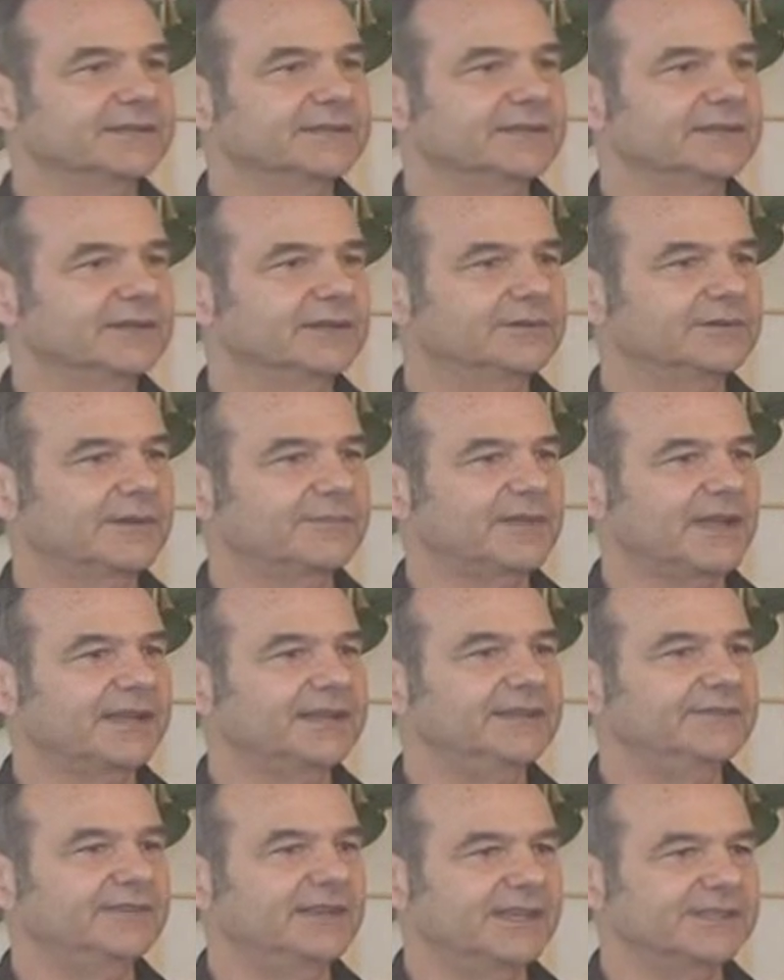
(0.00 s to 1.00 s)
I'm not
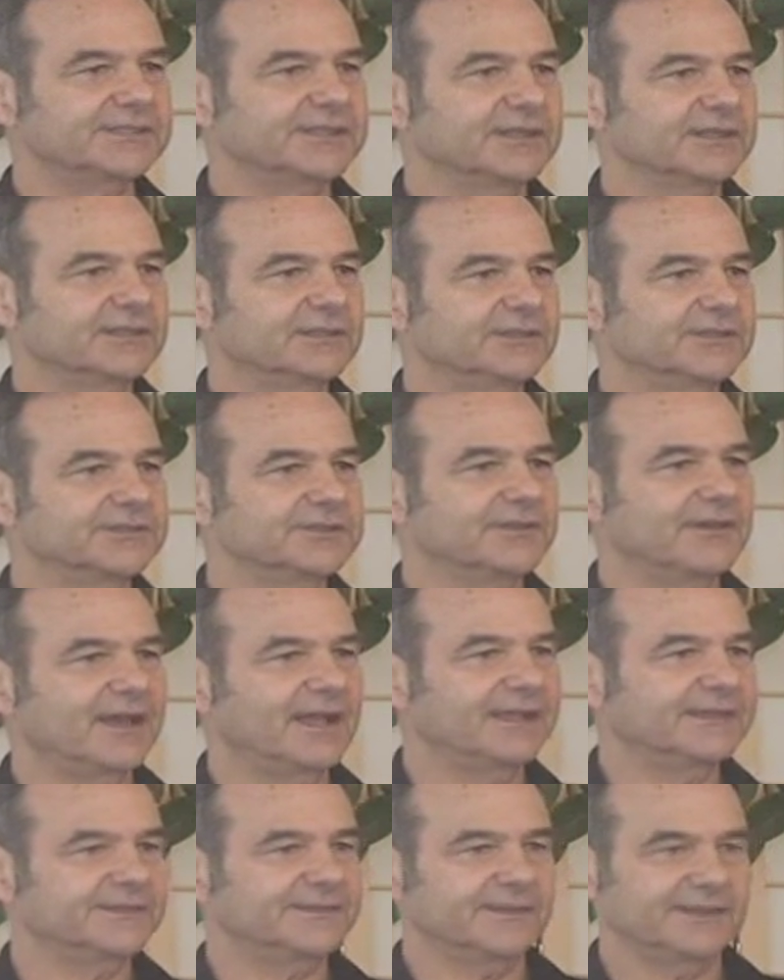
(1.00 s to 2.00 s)
going to even ask you to close your
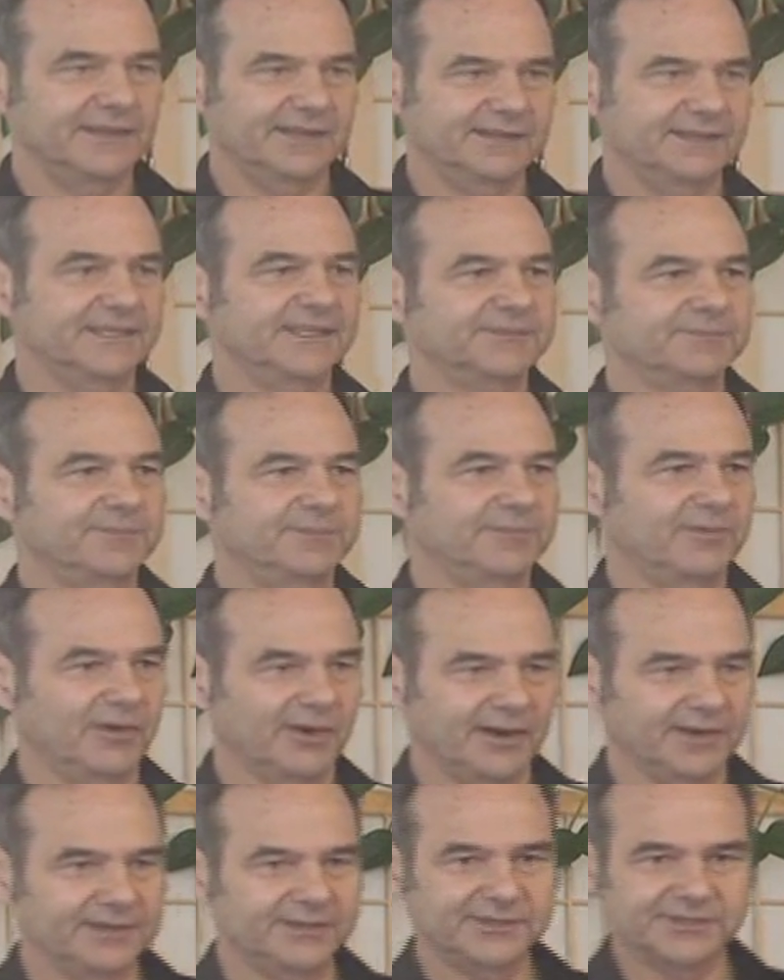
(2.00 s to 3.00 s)
eyes in this
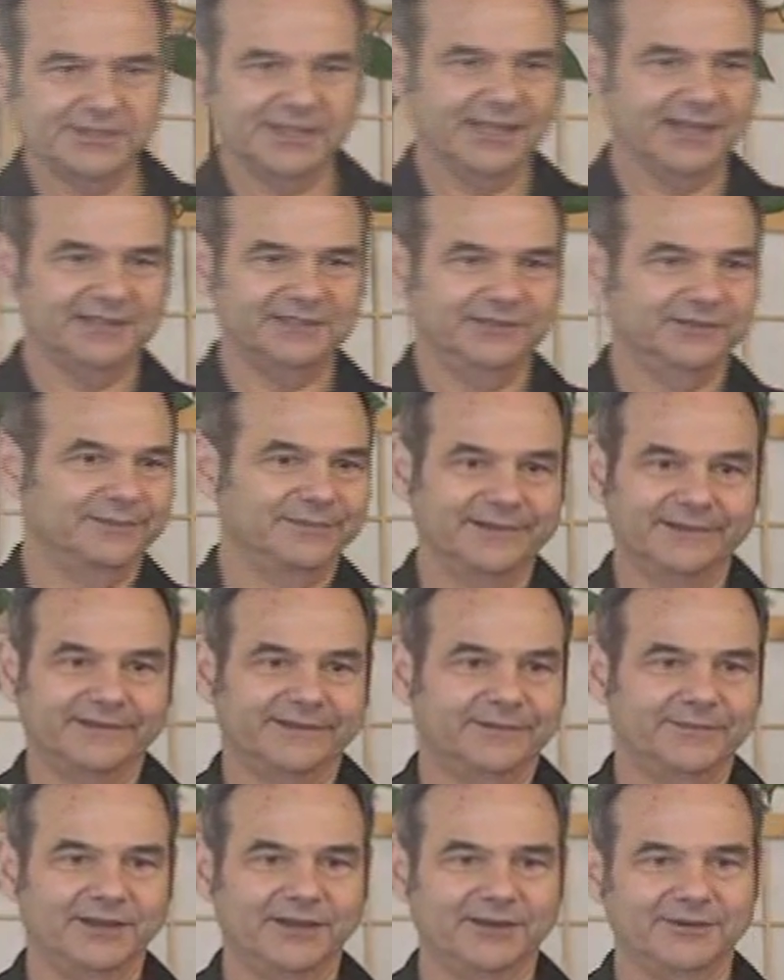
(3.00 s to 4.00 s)
part. Usually I do, but
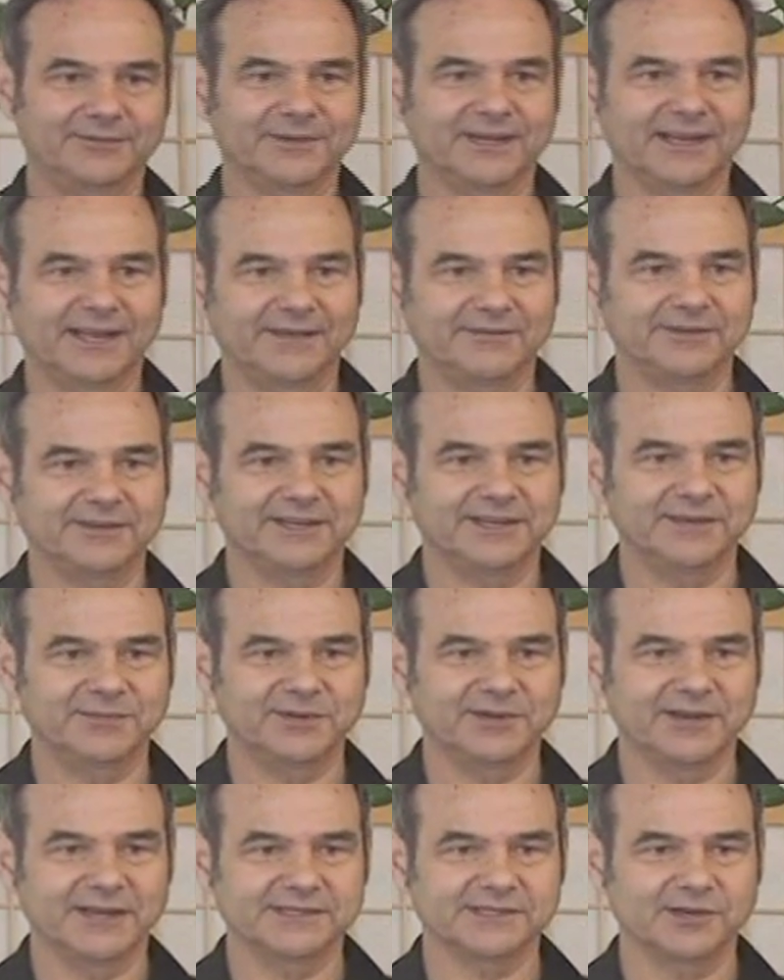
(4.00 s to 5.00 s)
somehow I'm going to have you
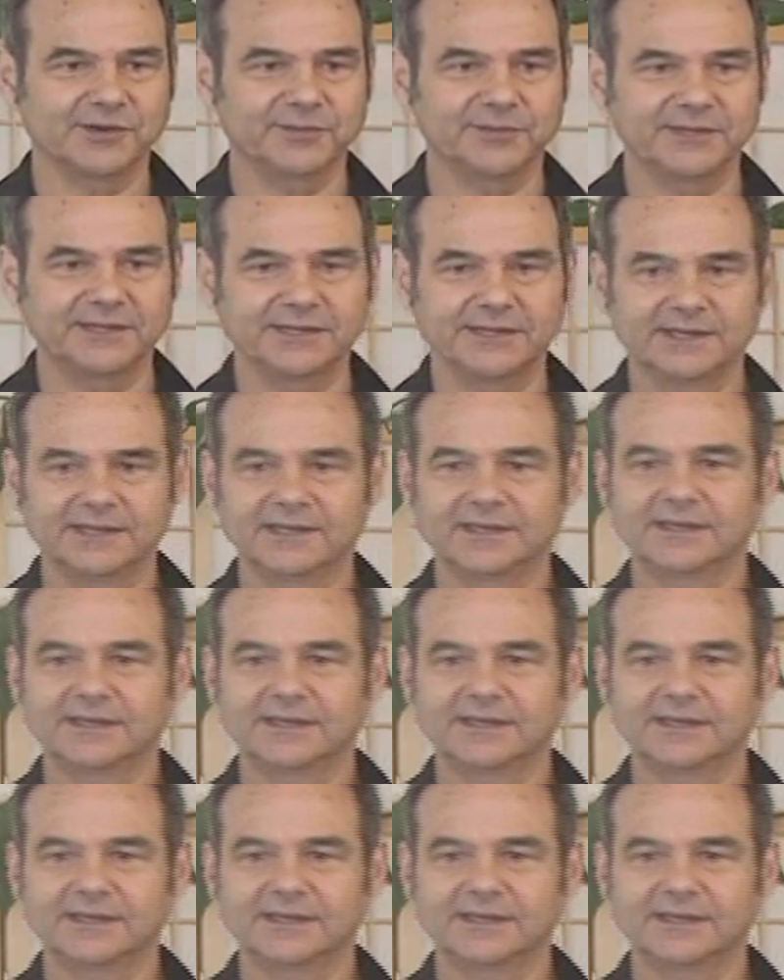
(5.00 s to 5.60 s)
keep your eyes open.